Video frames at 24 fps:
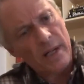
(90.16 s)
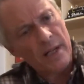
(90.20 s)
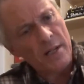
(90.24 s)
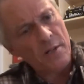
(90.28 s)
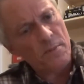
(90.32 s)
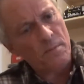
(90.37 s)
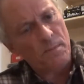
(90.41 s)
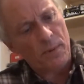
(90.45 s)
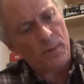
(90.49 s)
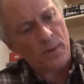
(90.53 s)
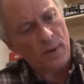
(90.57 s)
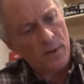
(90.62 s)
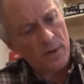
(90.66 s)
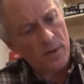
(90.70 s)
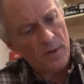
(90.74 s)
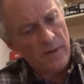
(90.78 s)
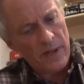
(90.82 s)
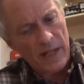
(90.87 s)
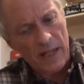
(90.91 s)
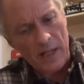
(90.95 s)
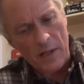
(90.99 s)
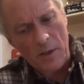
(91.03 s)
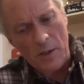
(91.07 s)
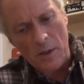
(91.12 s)
is
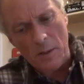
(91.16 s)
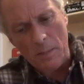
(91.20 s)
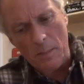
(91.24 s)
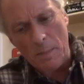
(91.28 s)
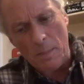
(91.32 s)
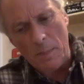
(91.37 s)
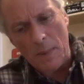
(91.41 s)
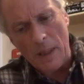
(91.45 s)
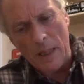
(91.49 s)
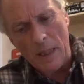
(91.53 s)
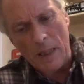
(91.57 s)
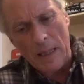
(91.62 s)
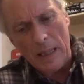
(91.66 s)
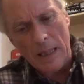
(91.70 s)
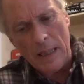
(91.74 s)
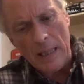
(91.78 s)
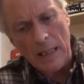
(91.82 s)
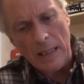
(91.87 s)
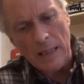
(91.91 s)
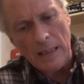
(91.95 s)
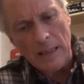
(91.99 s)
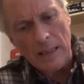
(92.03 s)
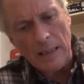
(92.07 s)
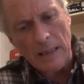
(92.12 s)
proving to
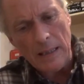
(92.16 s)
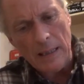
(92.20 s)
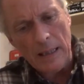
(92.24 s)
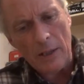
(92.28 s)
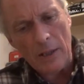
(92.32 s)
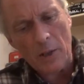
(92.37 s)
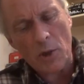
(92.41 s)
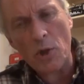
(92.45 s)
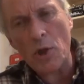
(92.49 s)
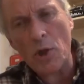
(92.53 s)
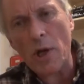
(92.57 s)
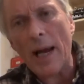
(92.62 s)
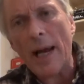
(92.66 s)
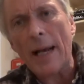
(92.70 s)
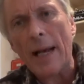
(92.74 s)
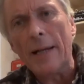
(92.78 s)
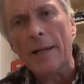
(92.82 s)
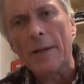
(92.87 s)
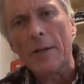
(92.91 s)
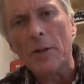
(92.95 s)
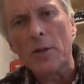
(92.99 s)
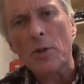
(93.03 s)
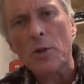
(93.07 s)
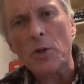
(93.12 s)
be a
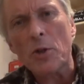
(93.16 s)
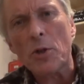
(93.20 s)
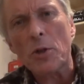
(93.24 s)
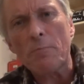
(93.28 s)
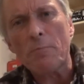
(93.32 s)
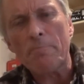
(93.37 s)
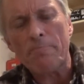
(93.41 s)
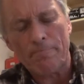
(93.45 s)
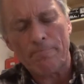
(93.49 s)
challenge.